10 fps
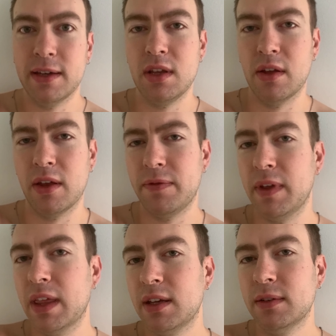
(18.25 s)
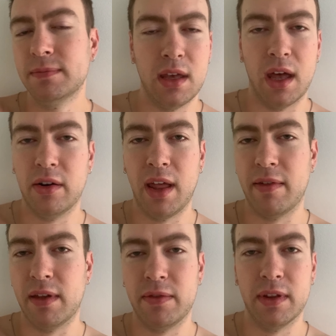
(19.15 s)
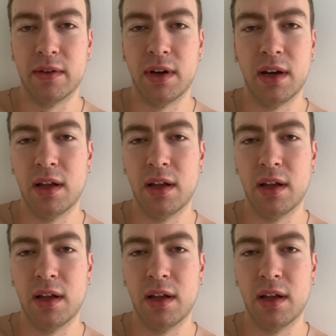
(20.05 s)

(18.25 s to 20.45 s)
You know that feeling? Yeah, I don't have that feeling right